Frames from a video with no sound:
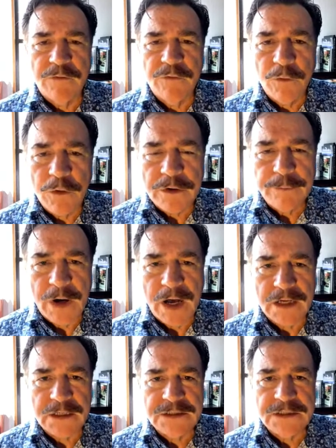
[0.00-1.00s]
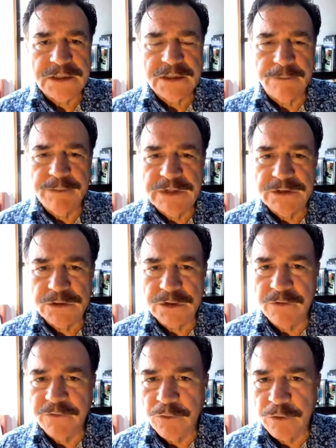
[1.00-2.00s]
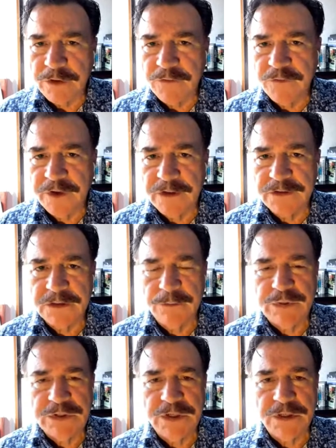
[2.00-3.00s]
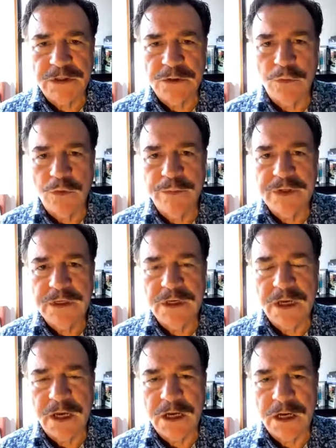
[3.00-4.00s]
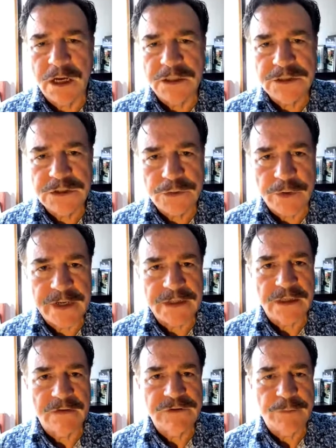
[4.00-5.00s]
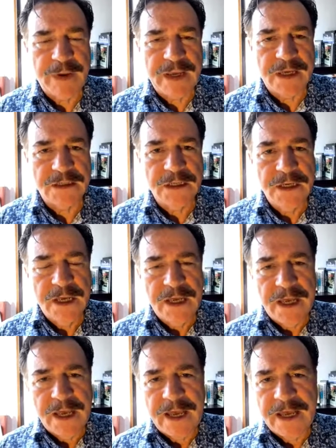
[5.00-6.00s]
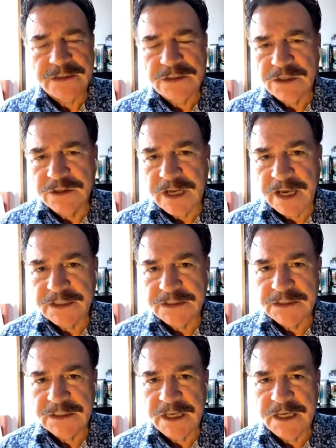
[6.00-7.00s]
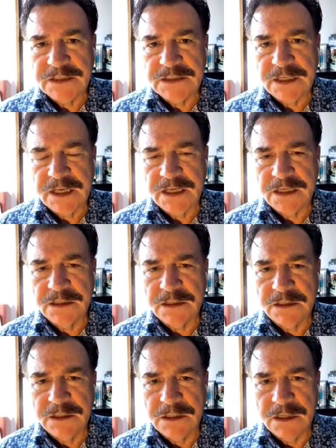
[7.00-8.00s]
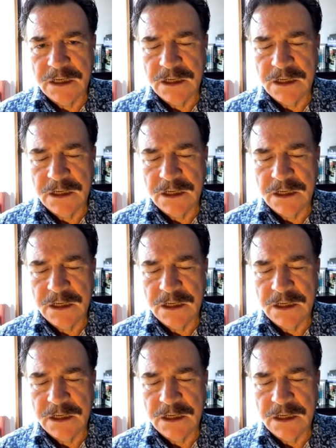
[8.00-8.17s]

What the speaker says: foreign policy, the Ministry of Foreign Affairs in particular, will be a strength of Japan as the United States and the